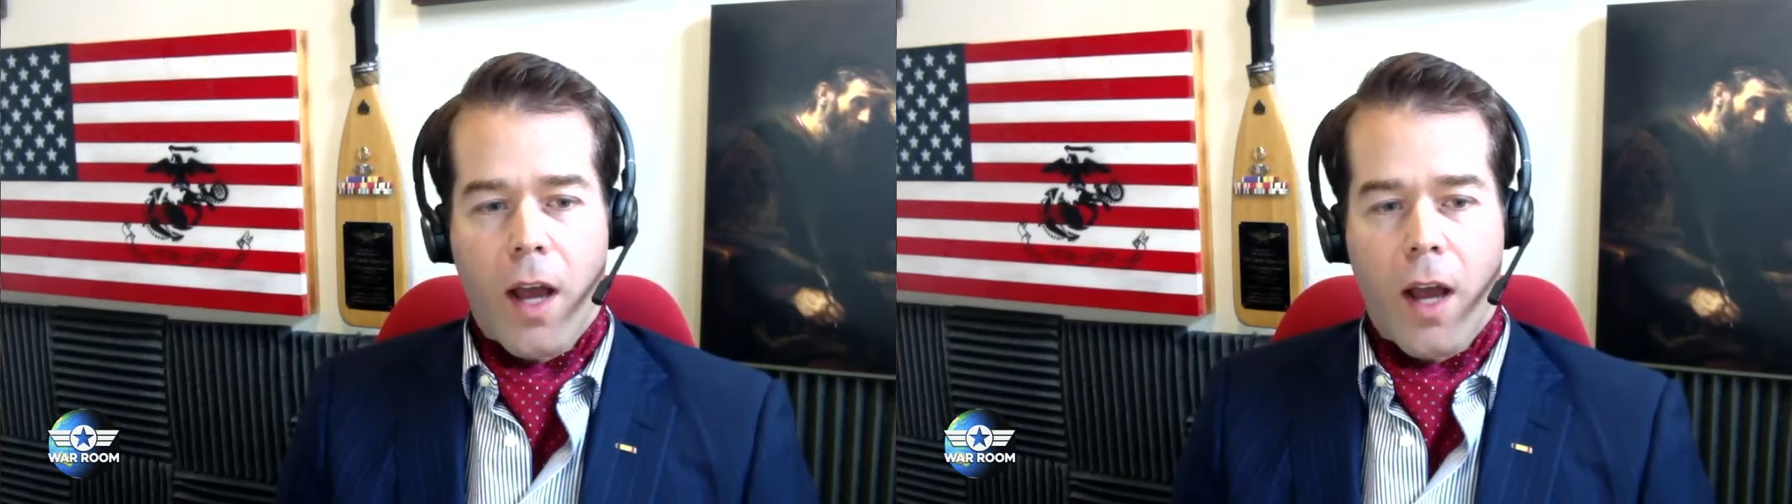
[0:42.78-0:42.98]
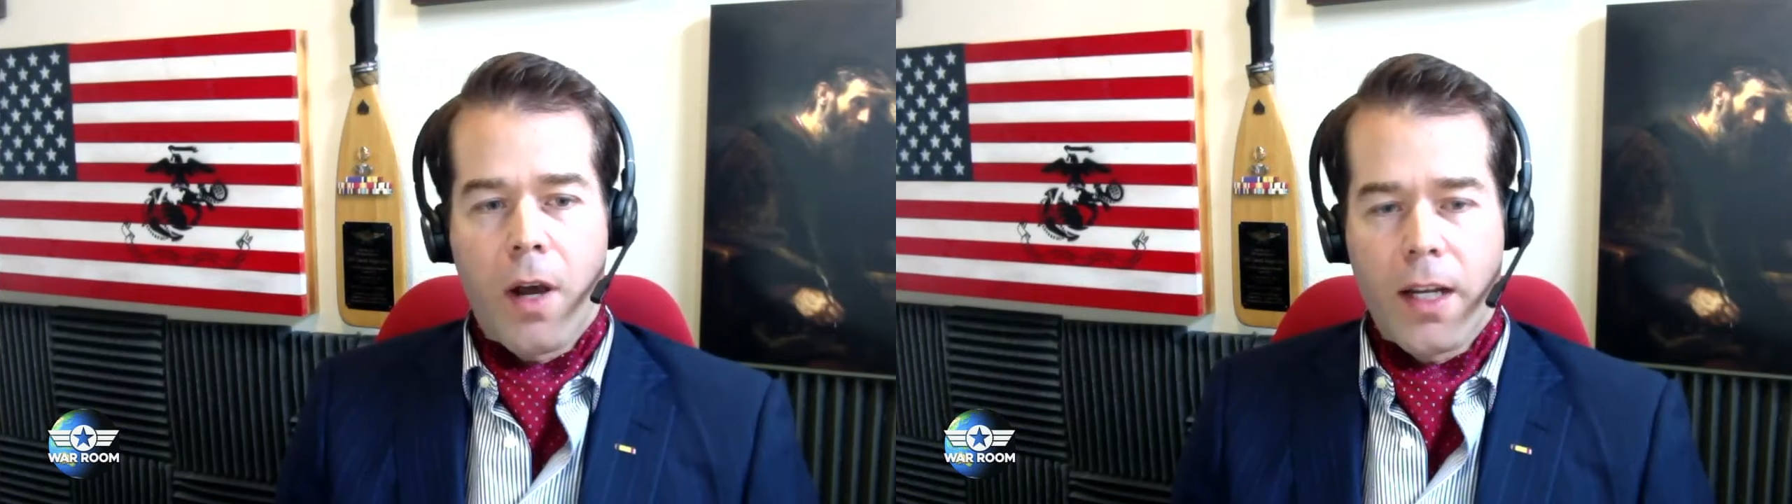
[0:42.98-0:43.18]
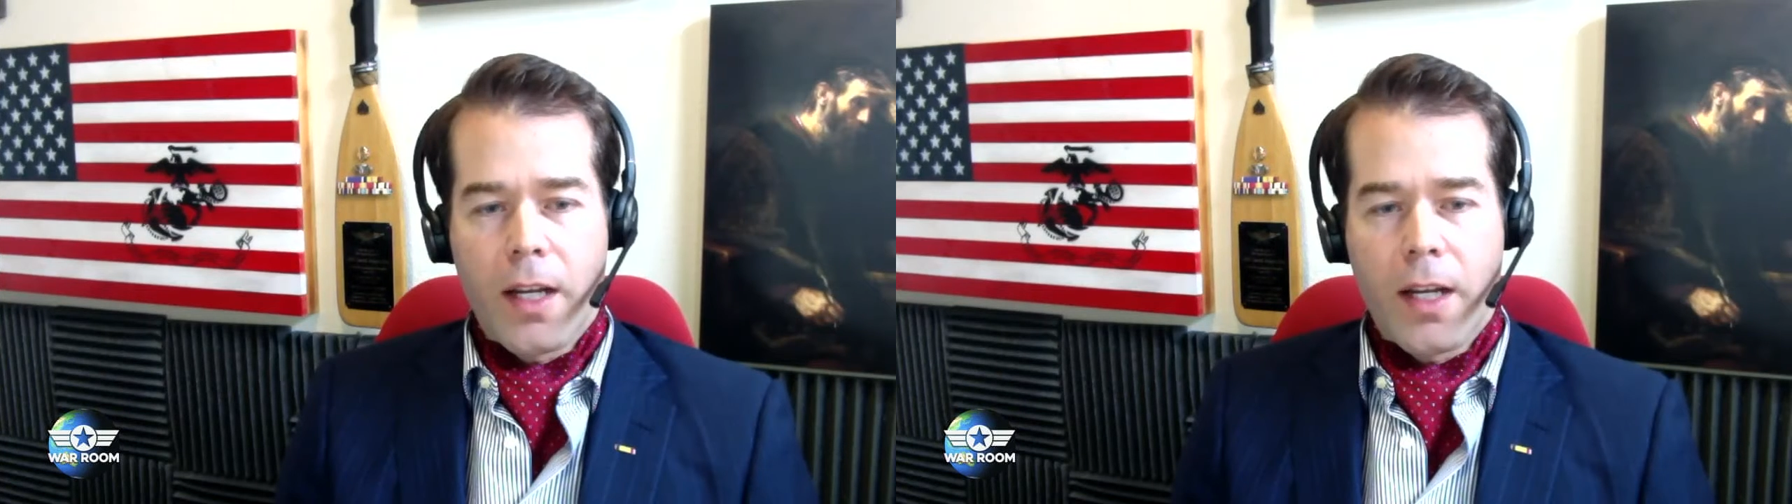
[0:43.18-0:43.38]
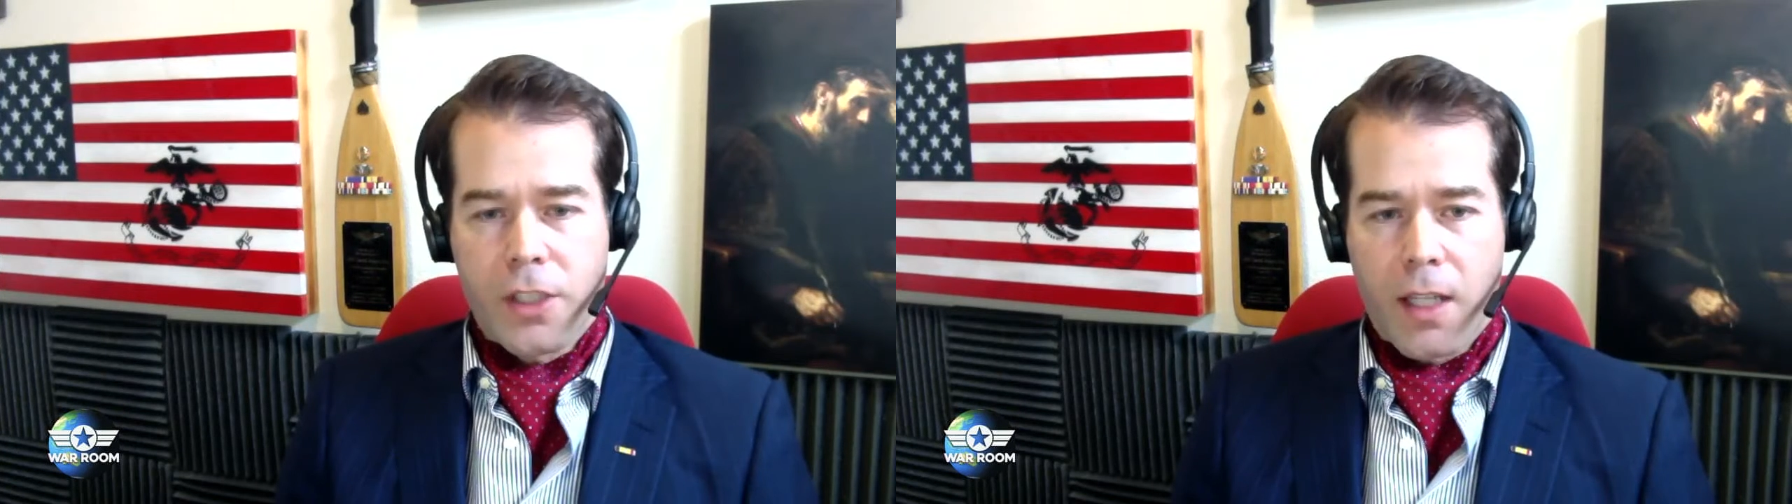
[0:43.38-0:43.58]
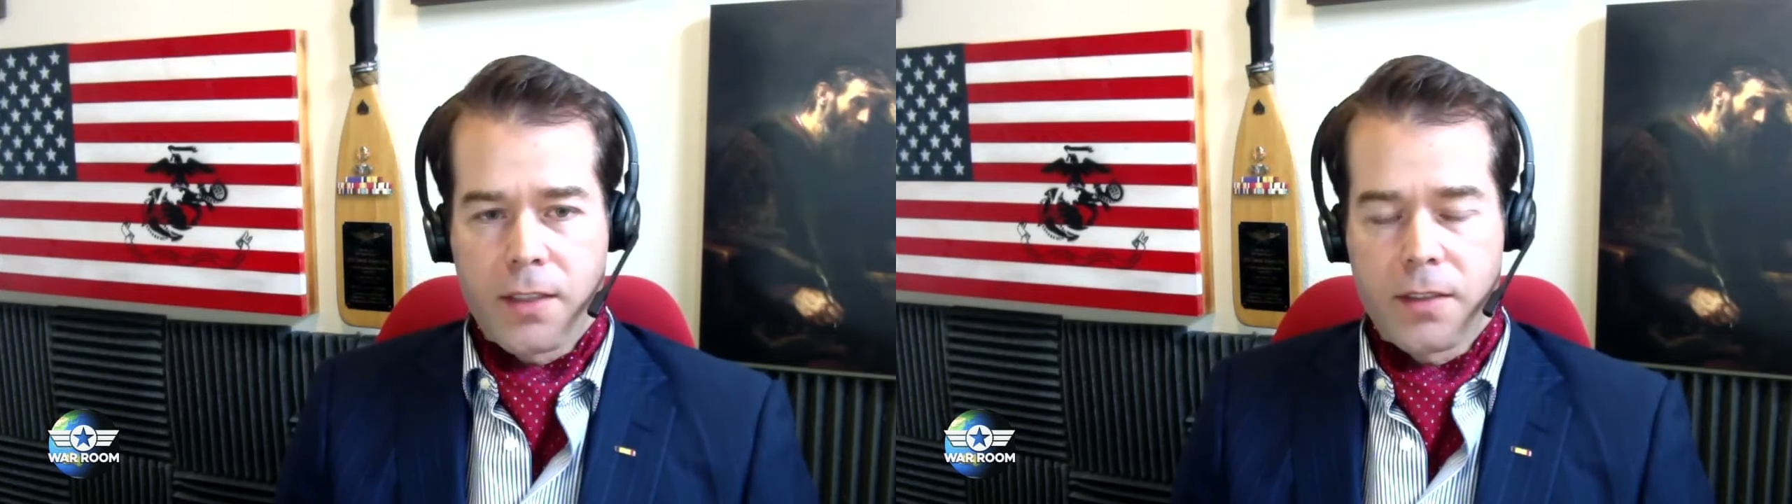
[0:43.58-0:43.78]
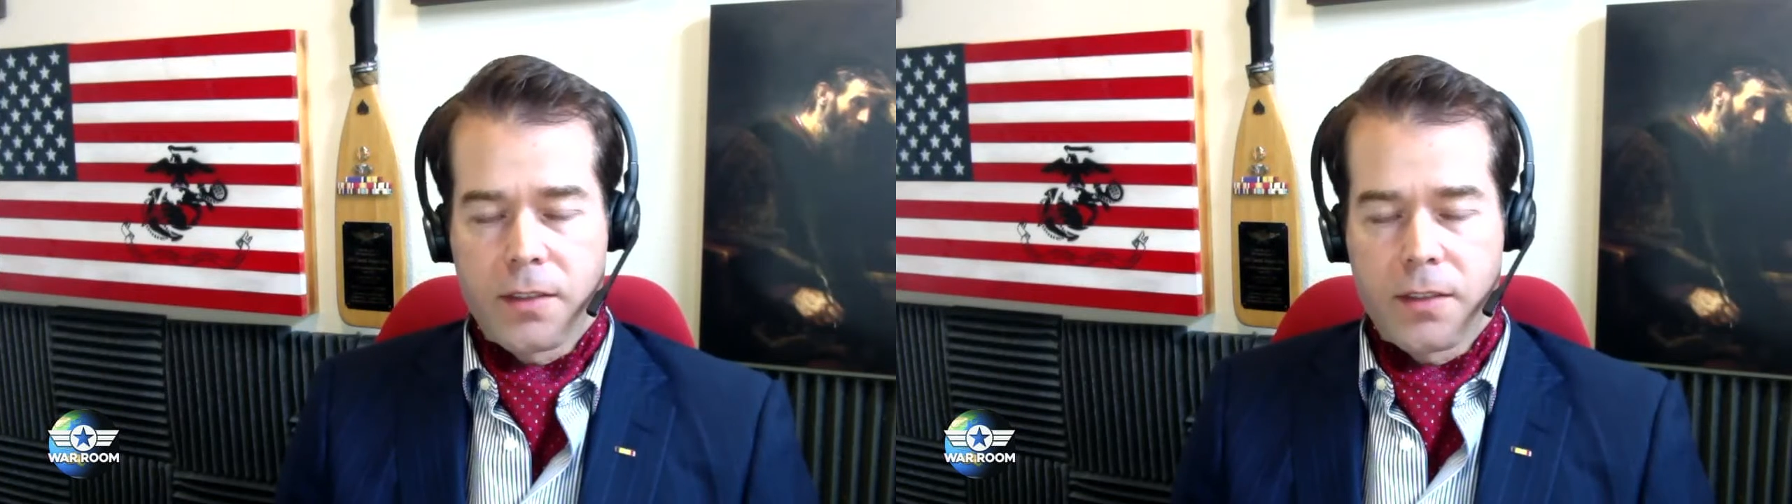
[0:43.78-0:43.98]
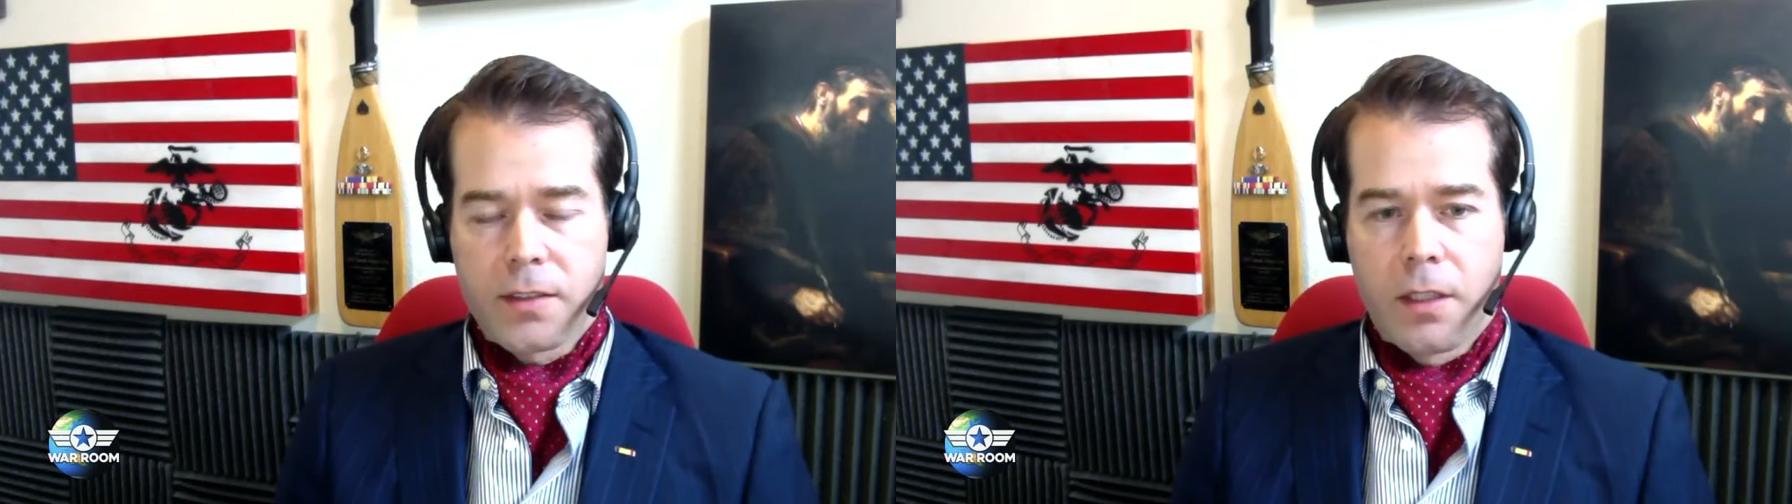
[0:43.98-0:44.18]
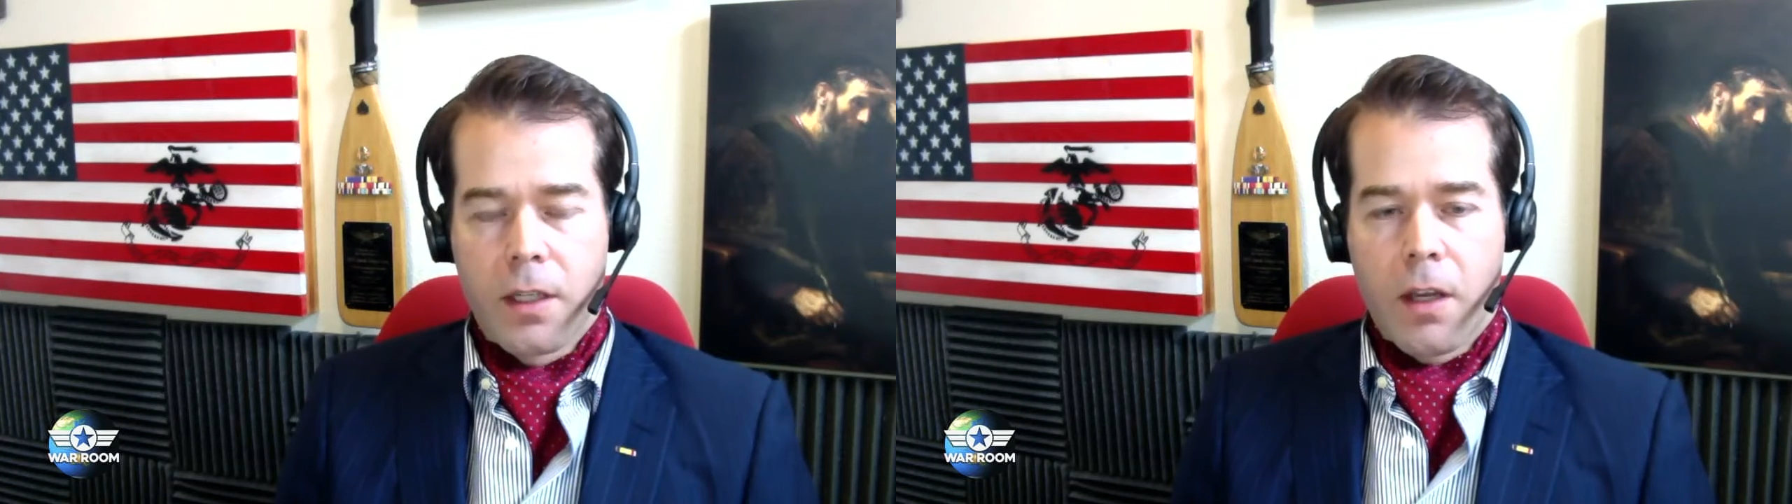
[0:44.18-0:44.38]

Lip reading: not punish us